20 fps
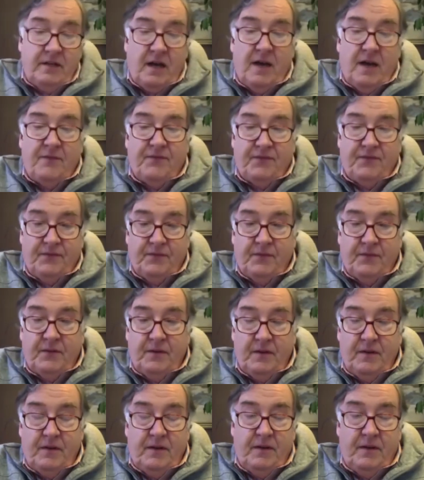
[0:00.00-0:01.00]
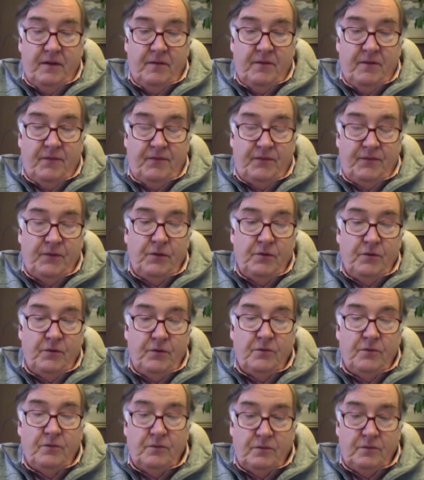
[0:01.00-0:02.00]
tough
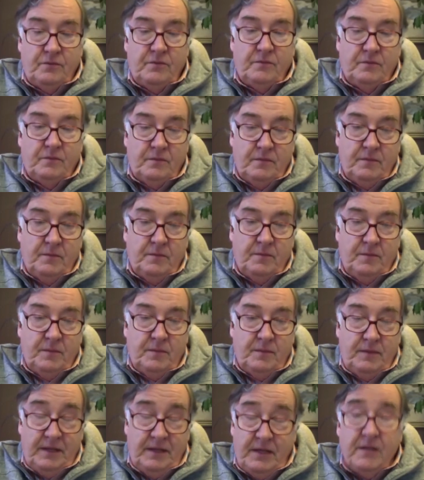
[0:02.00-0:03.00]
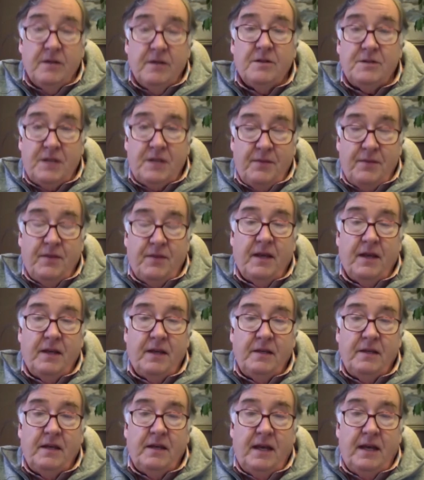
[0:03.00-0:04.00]
few years, I think.
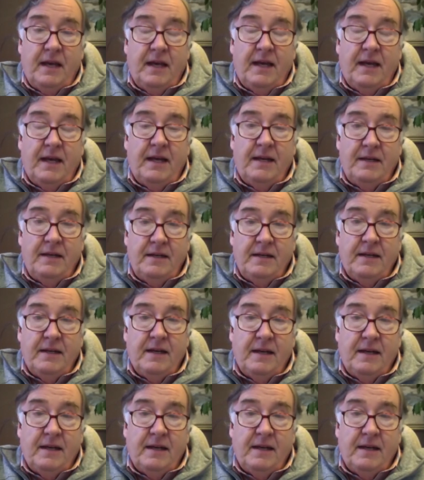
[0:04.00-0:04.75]
And